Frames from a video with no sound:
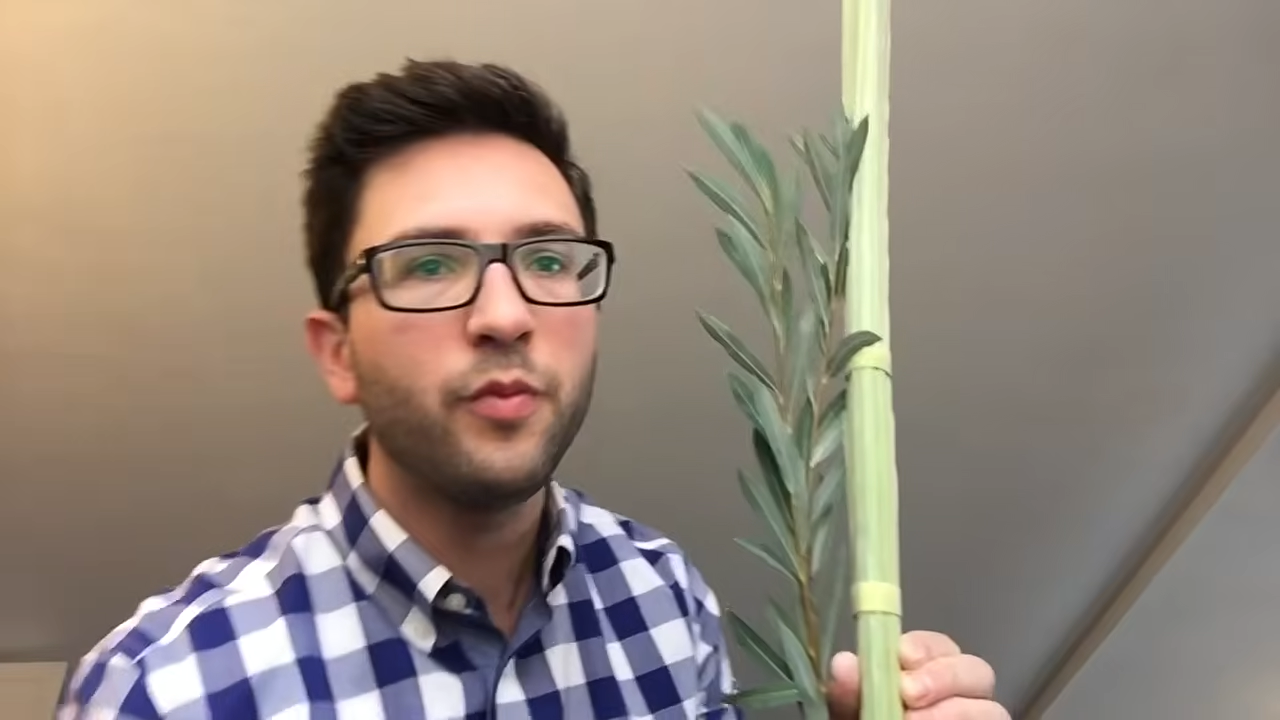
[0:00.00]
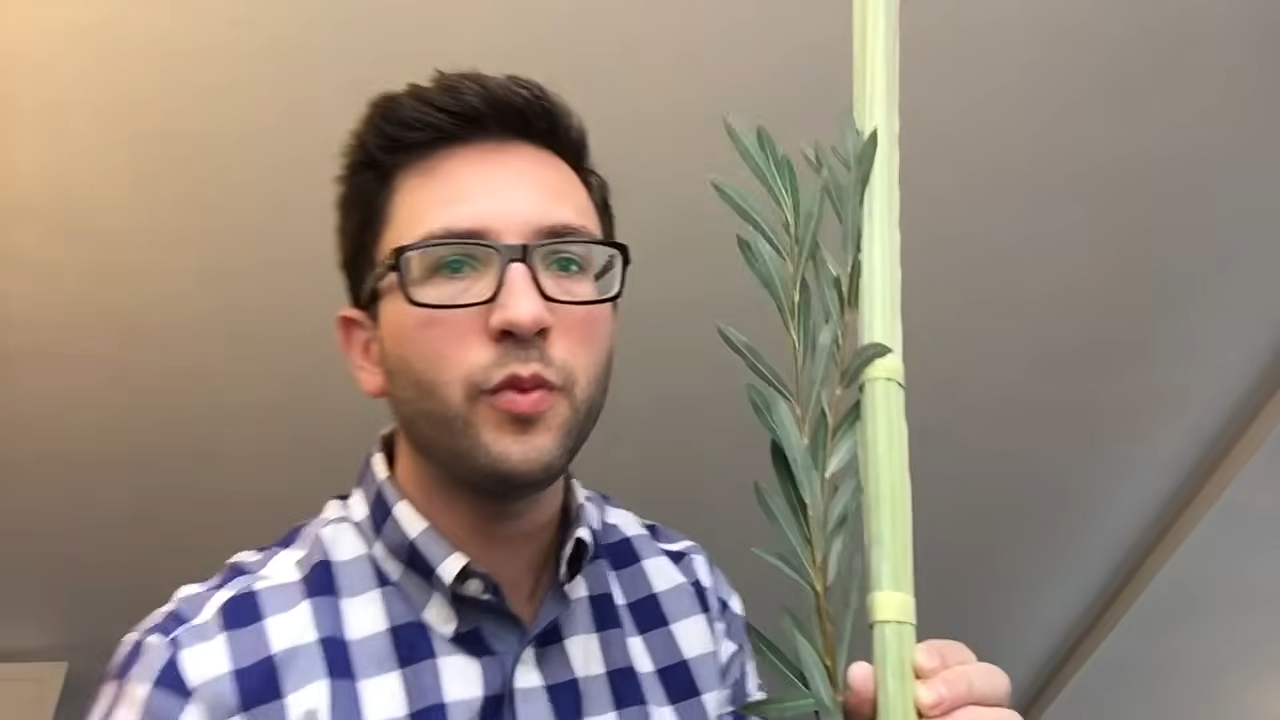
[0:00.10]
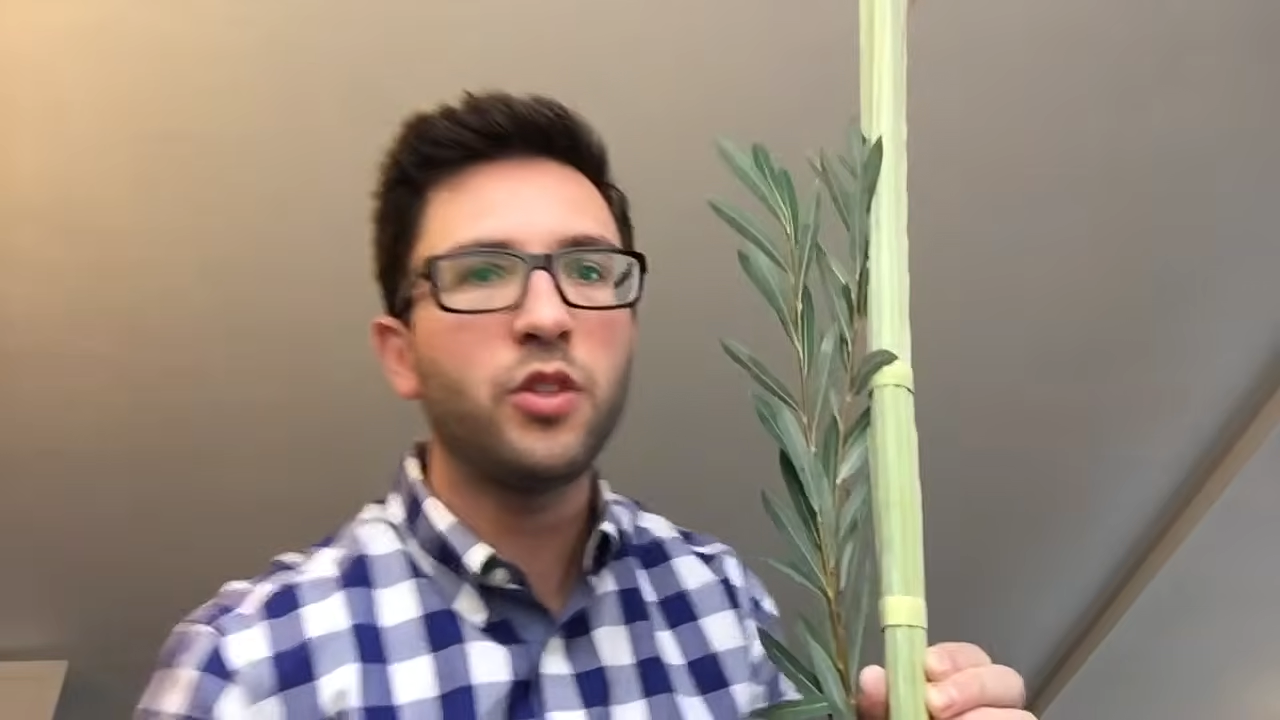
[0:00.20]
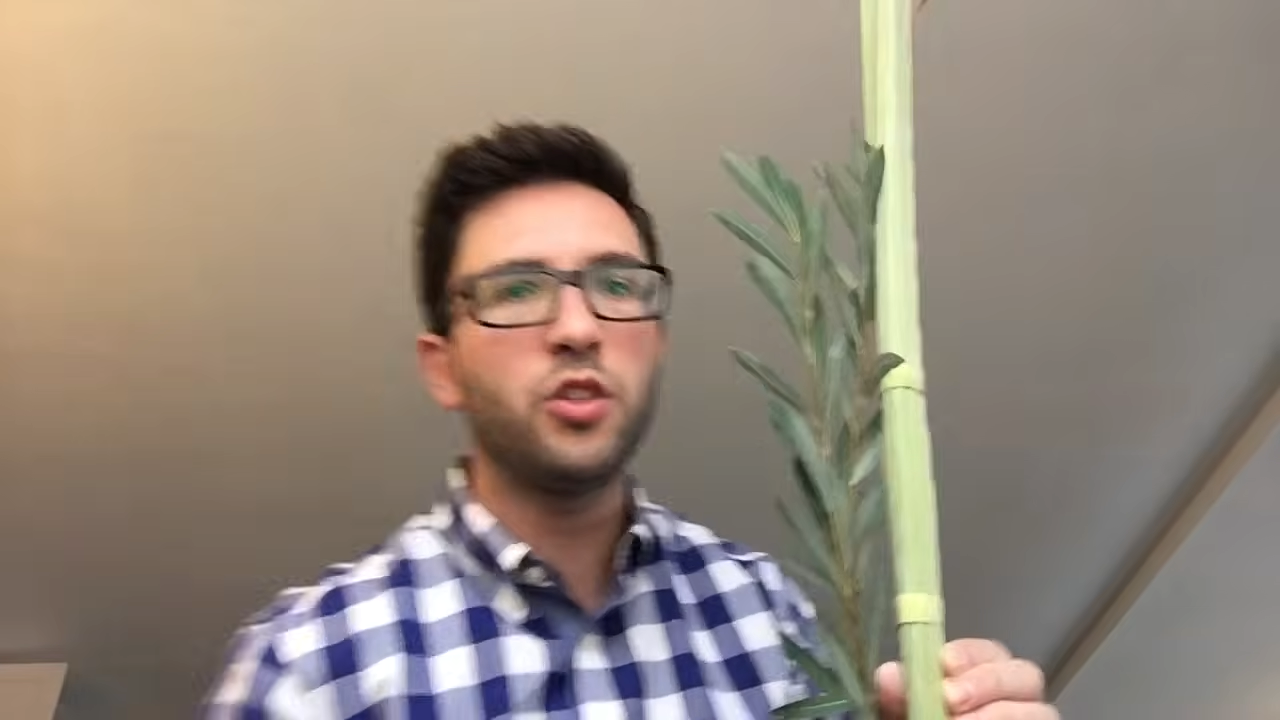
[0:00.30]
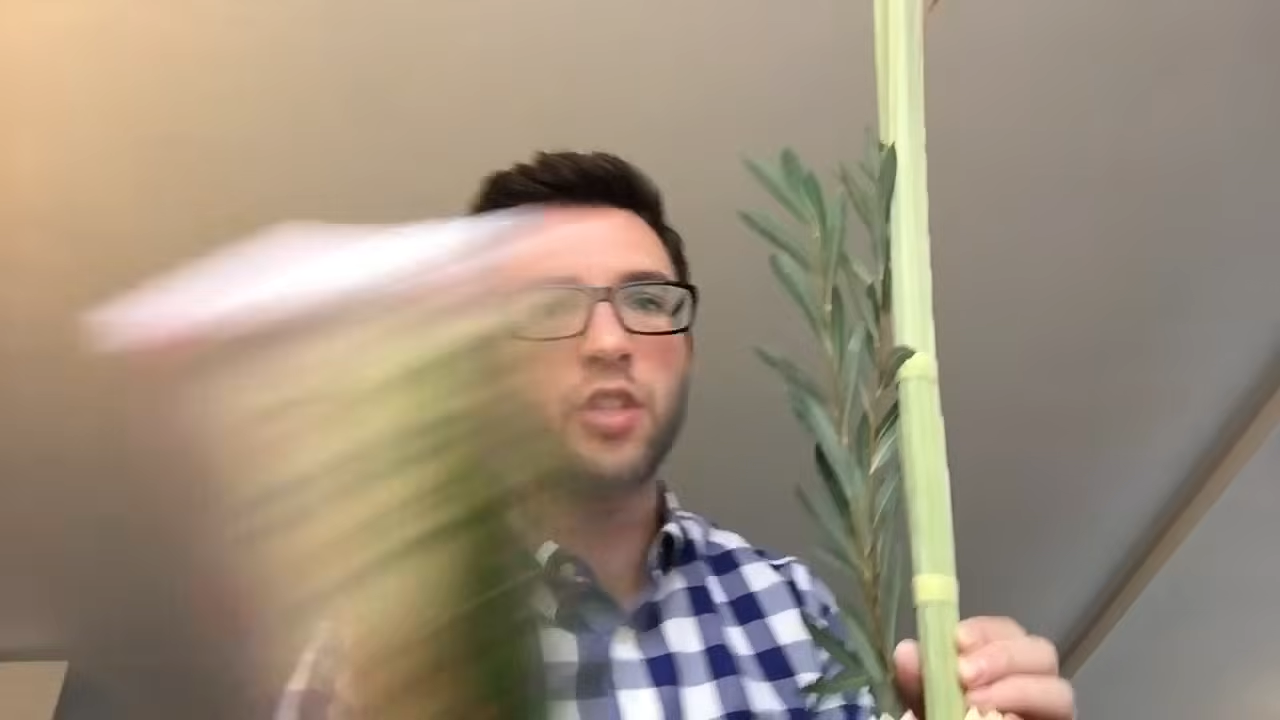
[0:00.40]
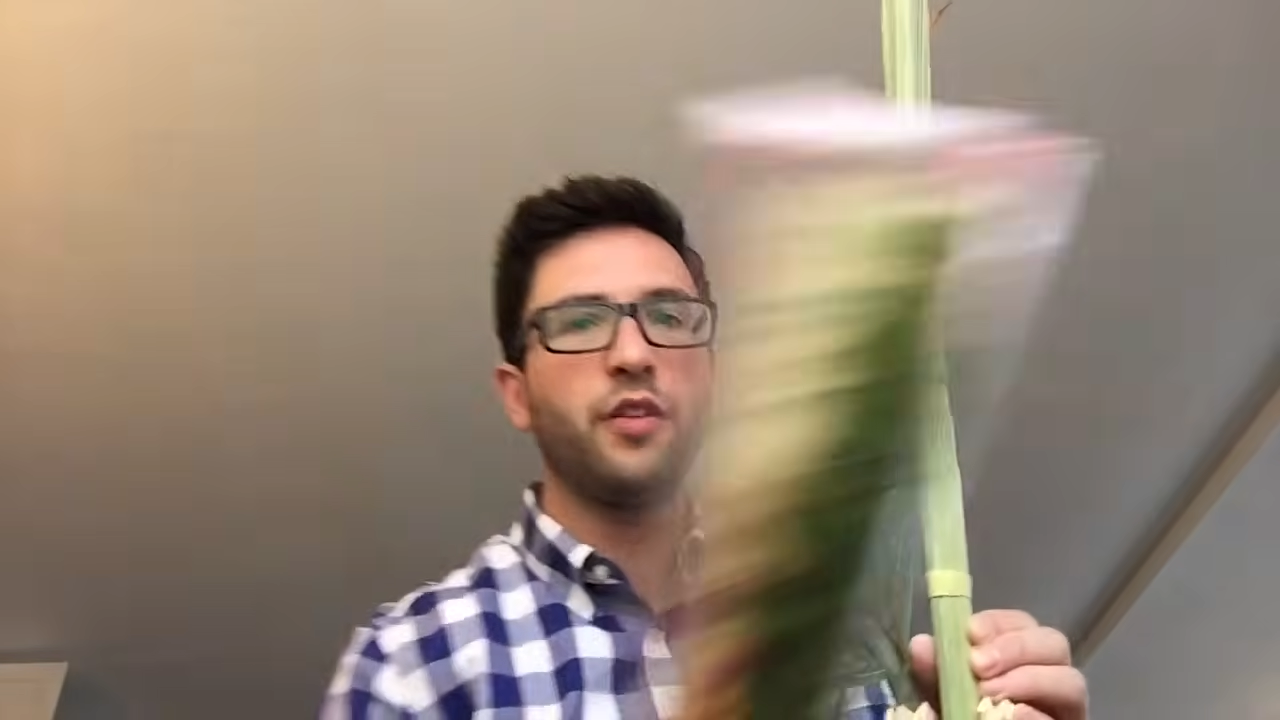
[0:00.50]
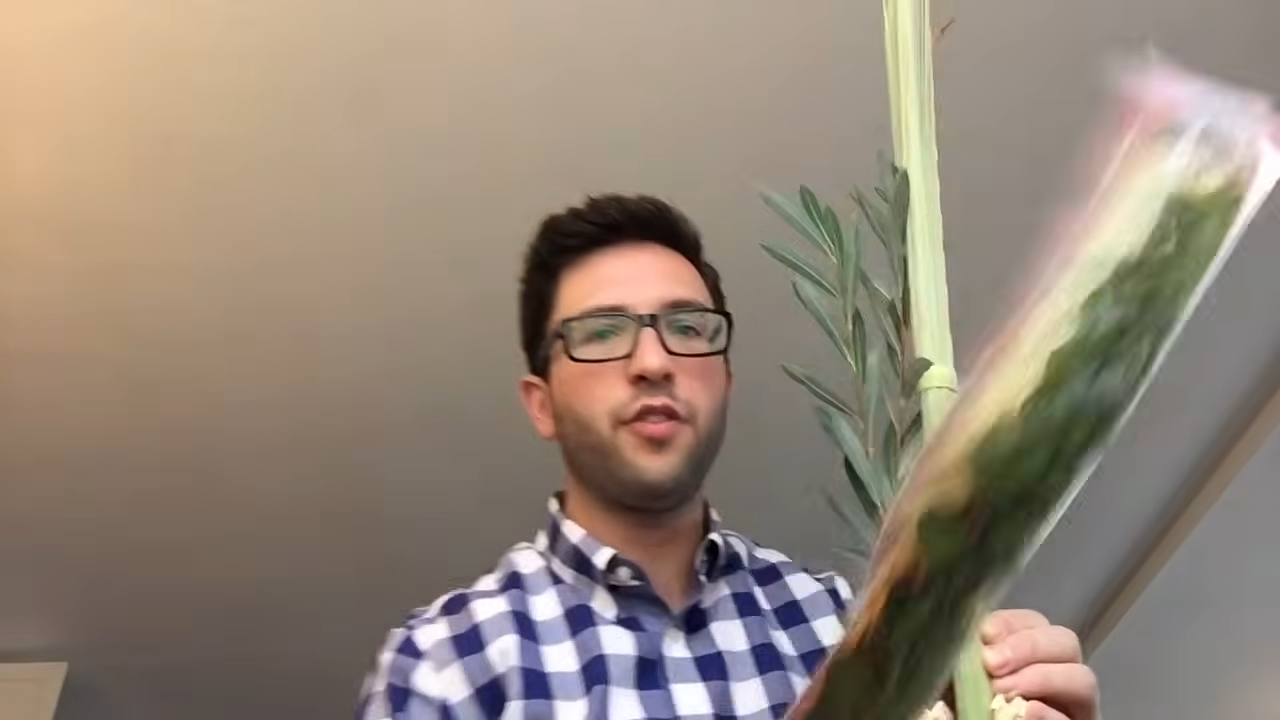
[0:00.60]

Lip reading: which you should have